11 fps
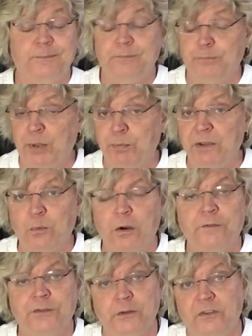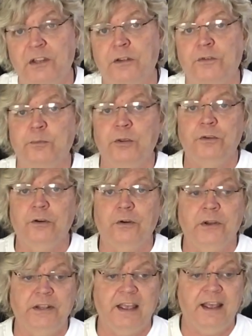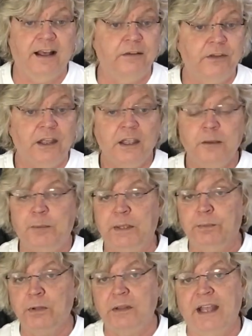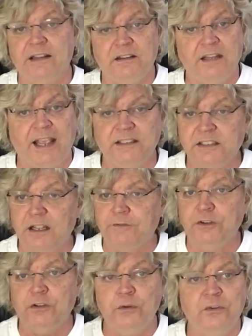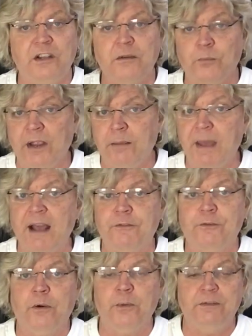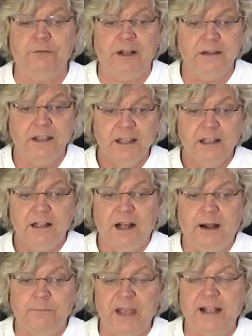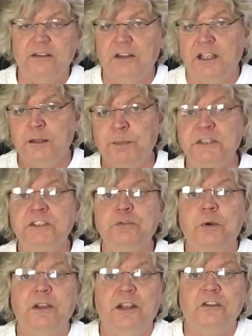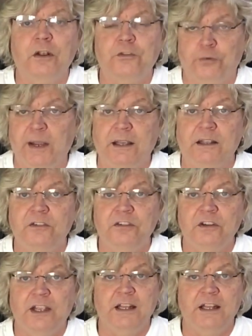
people that work for you steal from you. You're going to have people that take stuff and use it and bring it back for a refund. That's in the business world. That's called shrinkage, and